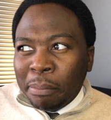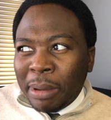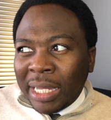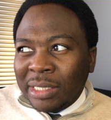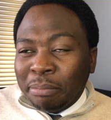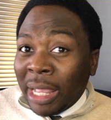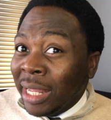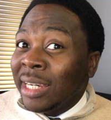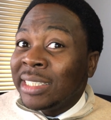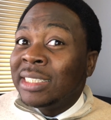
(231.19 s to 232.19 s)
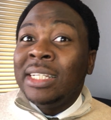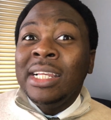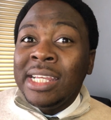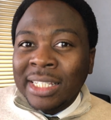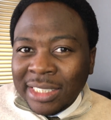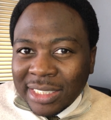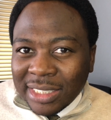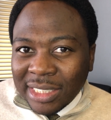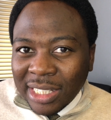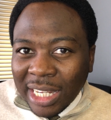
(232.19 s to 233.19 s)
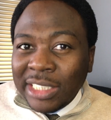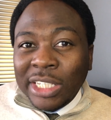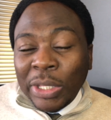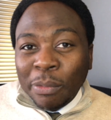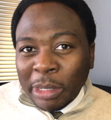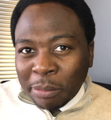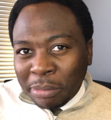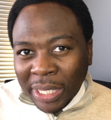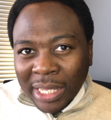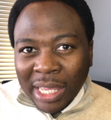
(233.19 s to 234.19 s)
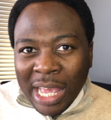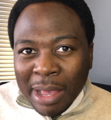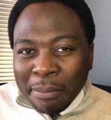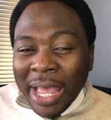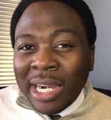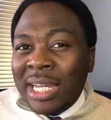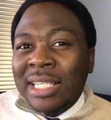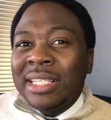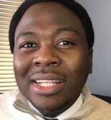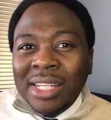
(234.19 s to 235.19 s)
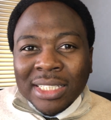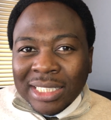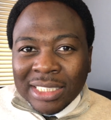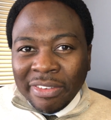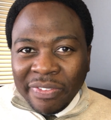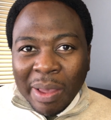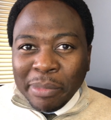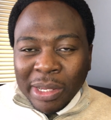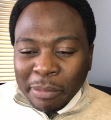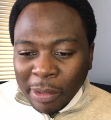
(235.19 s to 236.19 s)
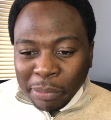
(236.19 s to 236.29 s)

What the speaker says: but my resilience as a human being, my resilience as a family man.